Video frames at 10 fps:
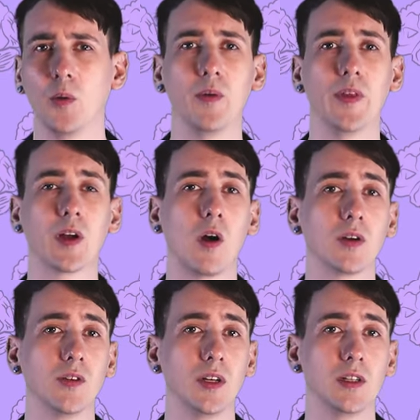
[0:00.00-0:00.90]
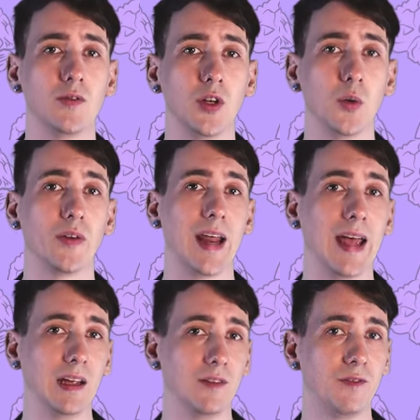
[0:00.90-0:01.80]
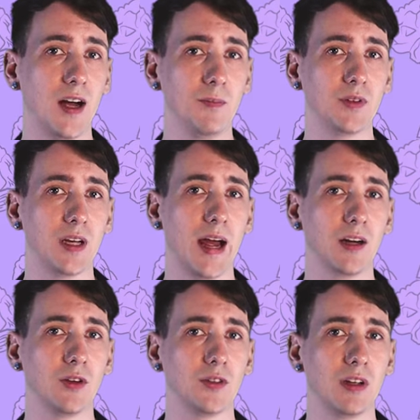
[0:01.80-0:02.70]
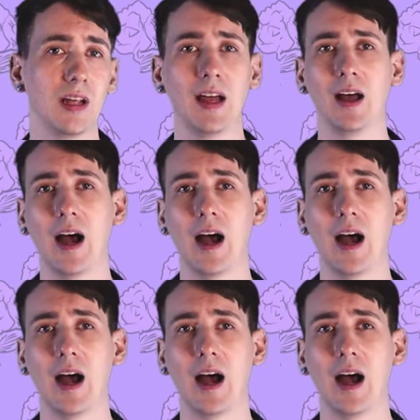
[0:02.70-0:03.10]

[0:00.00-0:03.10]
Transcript: with the cognitive interview with an 85% accuracy